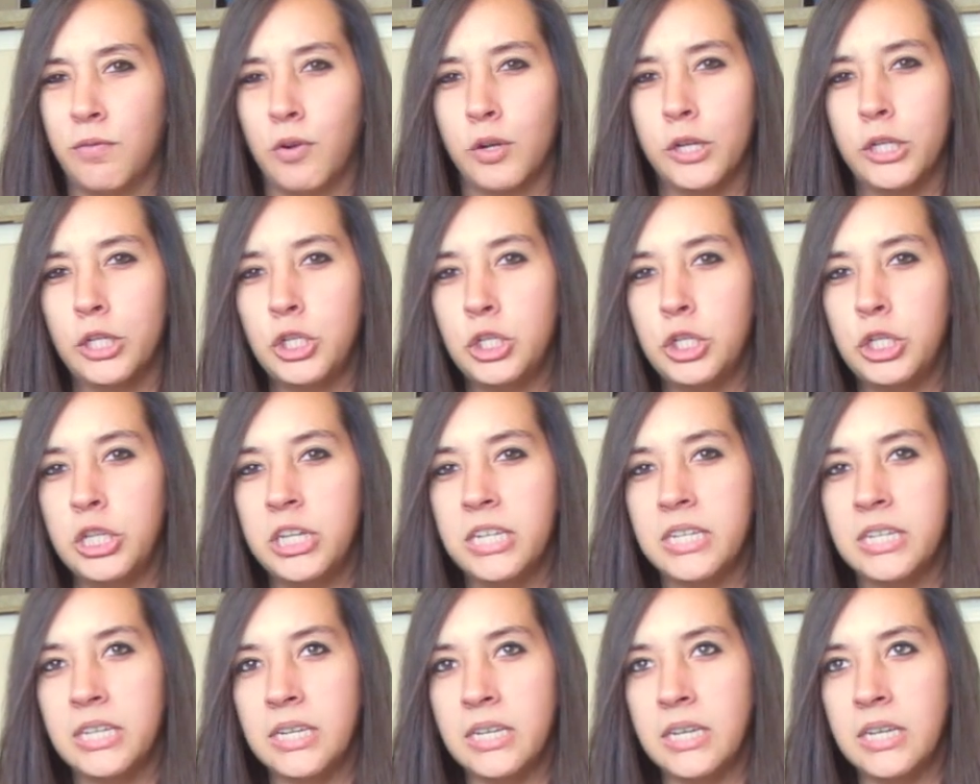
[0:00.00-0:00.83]
very
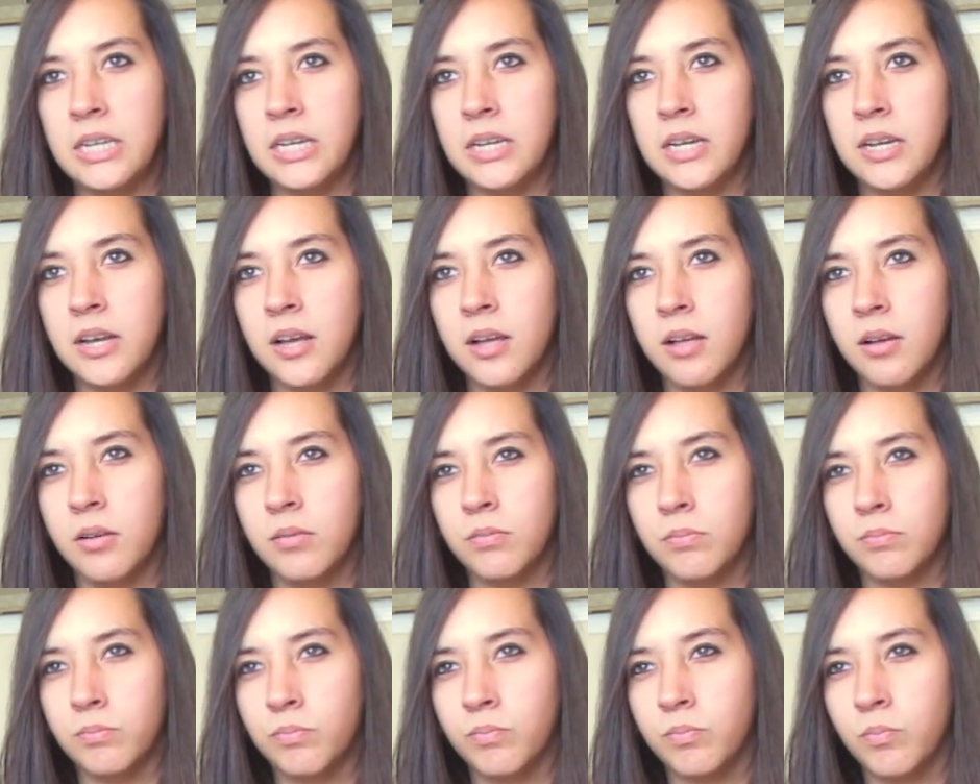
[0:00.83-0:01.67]
cheeky
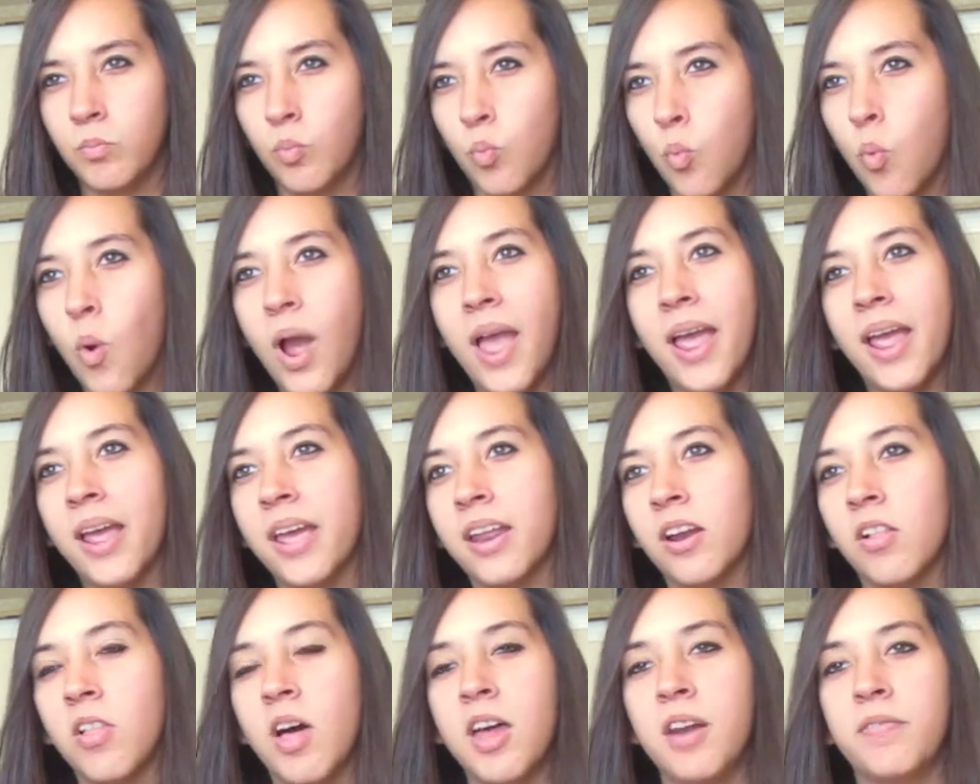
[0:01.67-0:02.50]

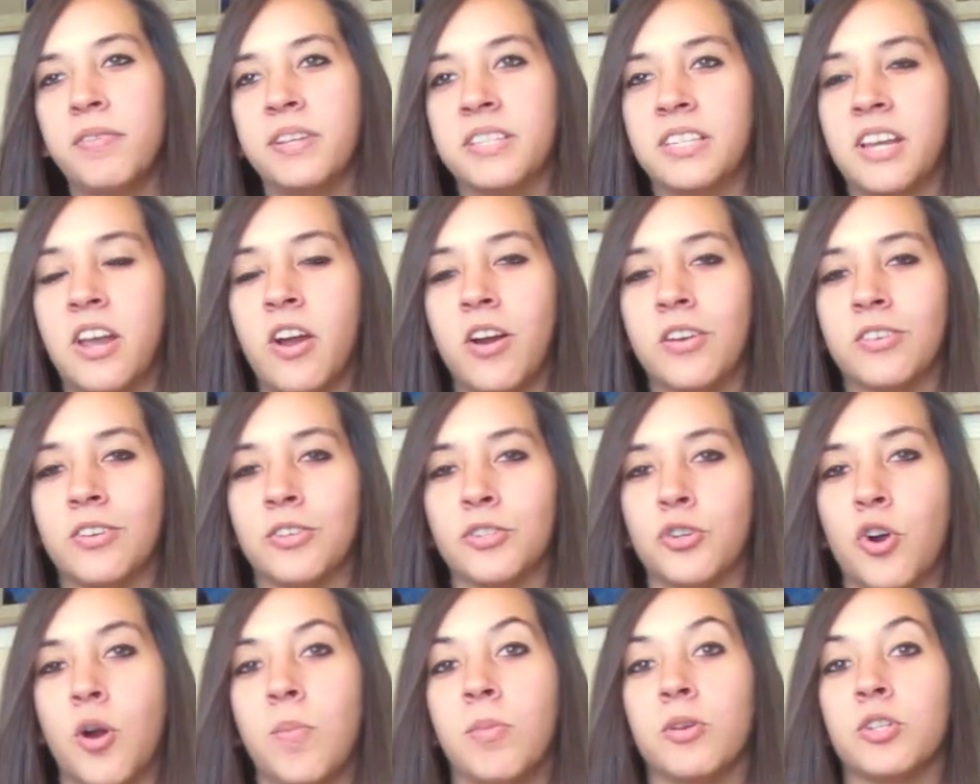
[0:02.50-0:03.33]
way, and a lot of his
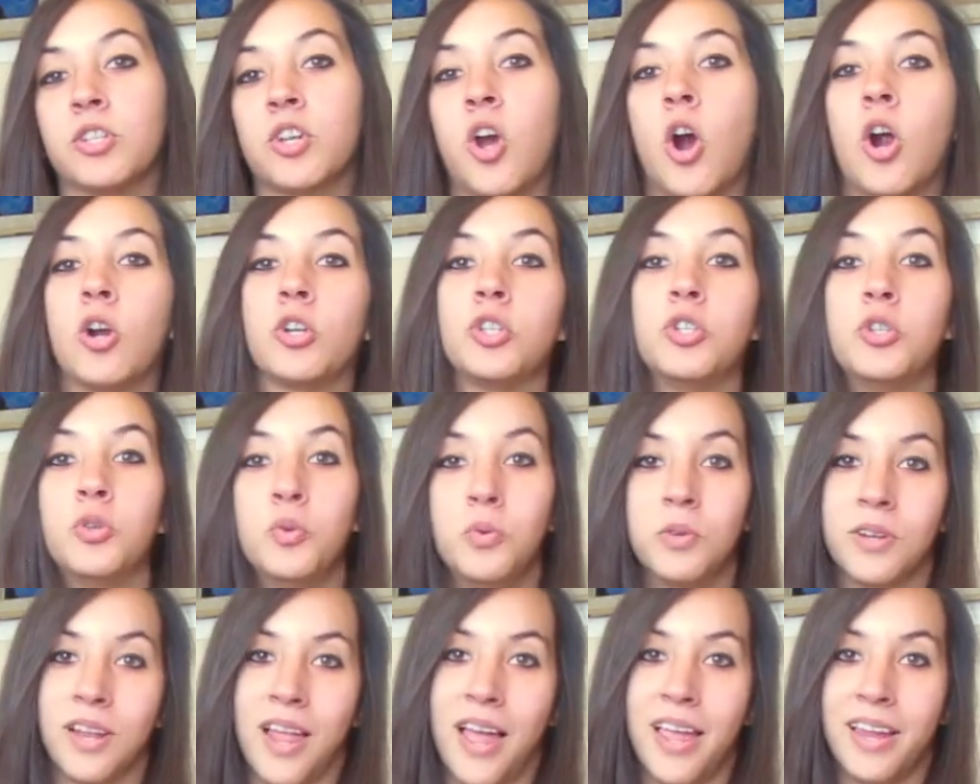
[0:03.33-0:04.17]
characters are almost
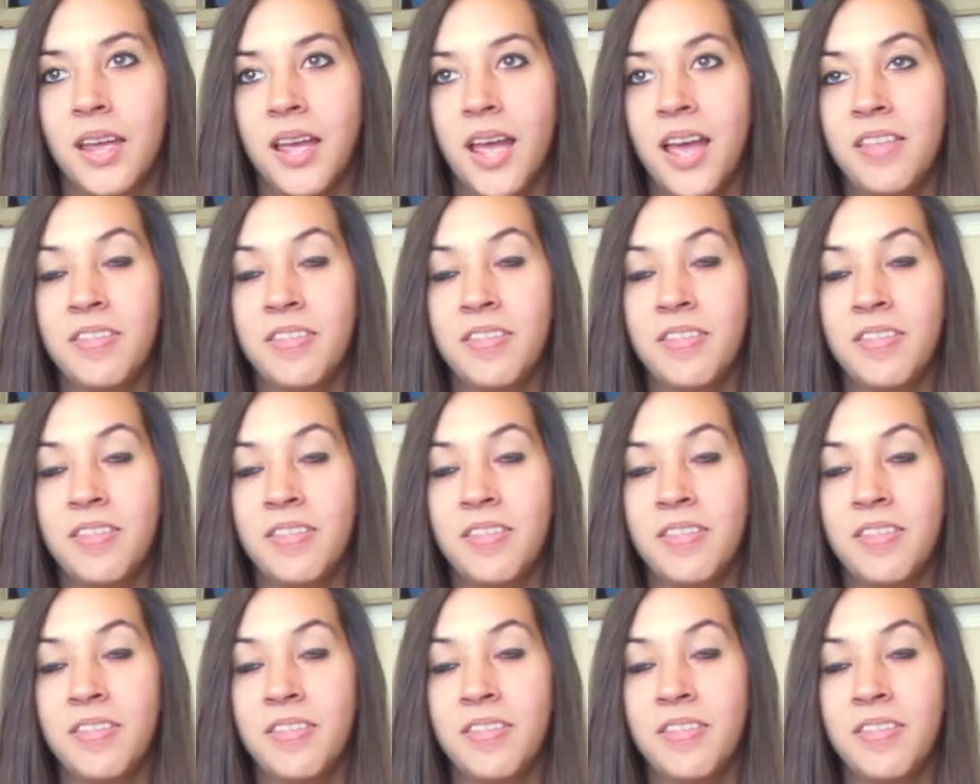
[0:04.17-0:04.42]
cartoon-like.